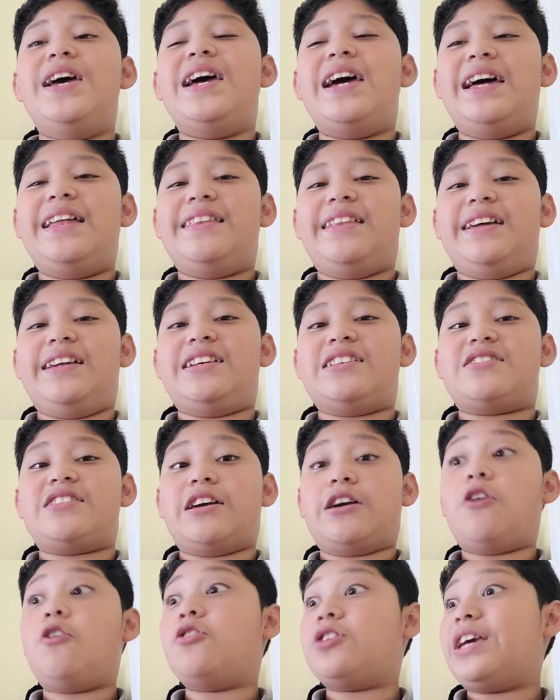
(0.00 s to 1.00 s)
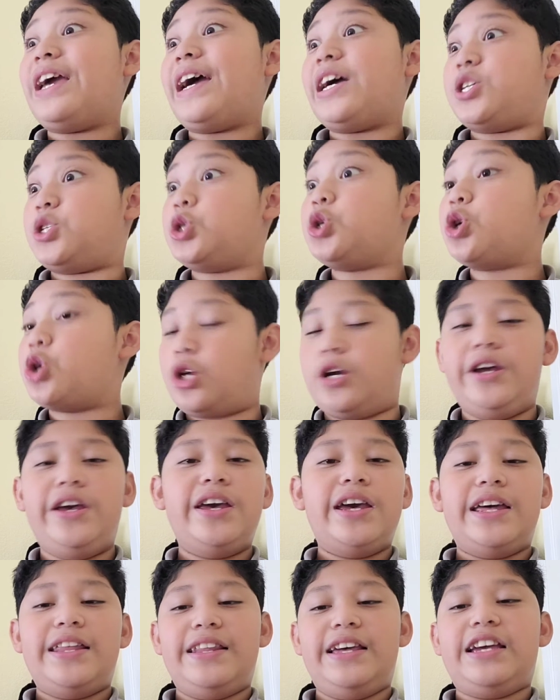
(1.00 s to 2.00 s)
And then he's like, oh yeah, sure.
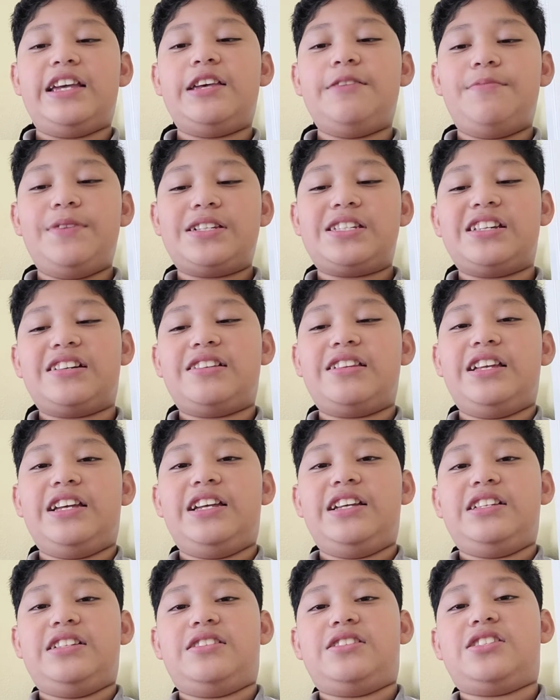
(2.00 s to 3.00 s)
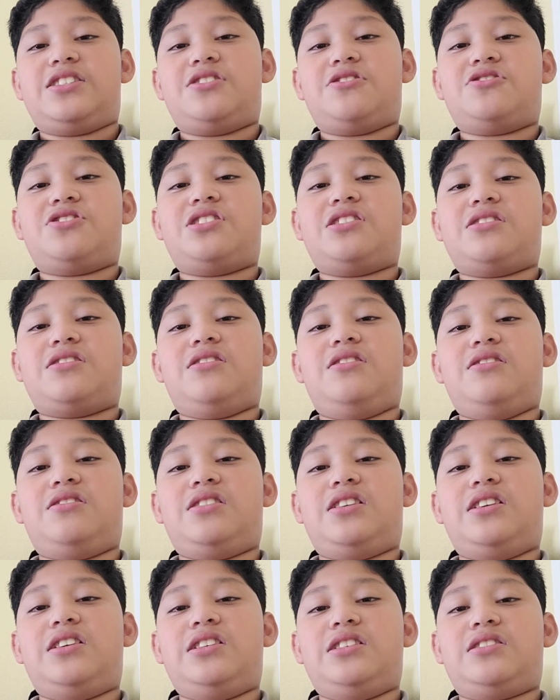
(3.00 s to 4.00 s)
And then he basically searches out
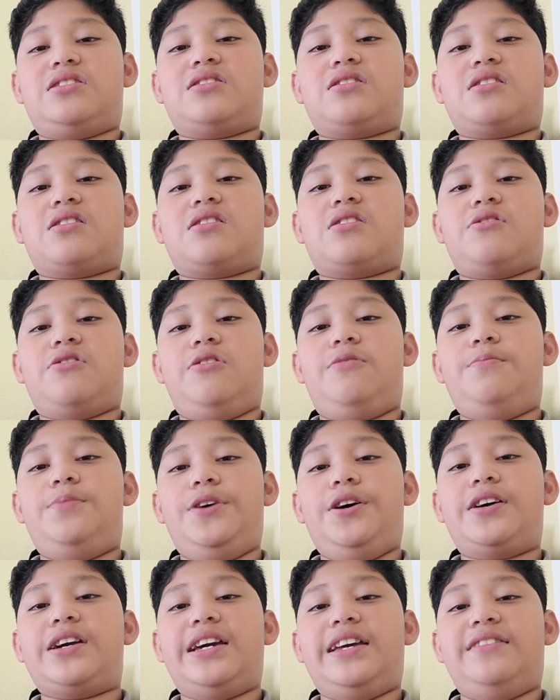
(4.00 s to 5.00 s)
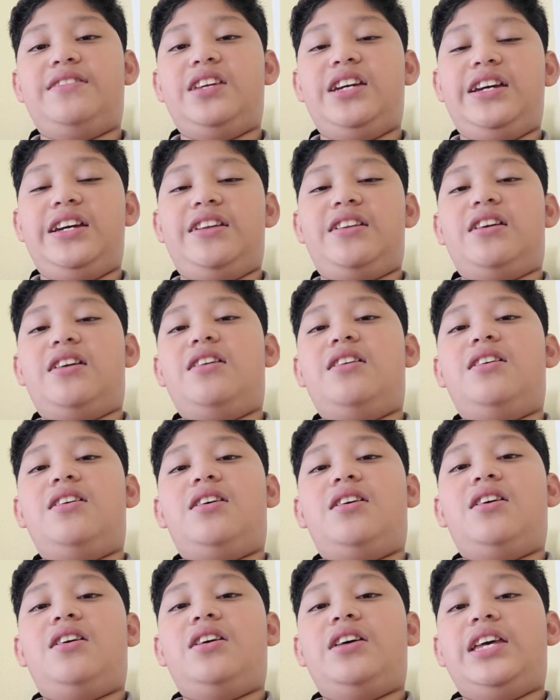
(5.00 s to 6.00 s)
his Chromebook, and then
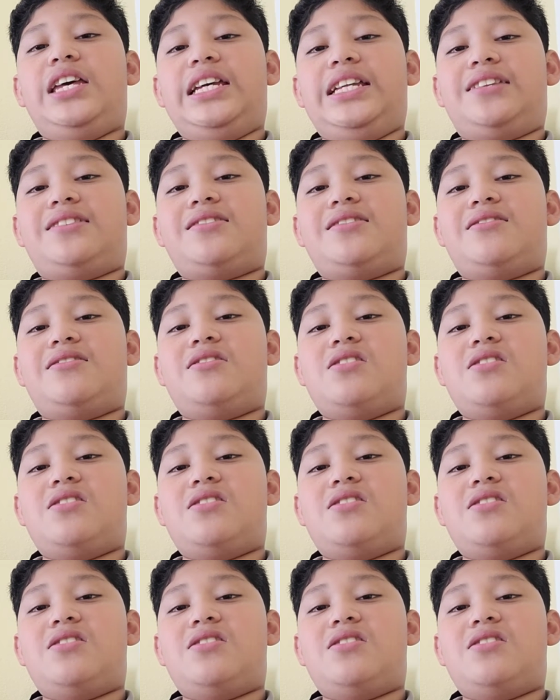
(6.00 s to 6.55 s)
it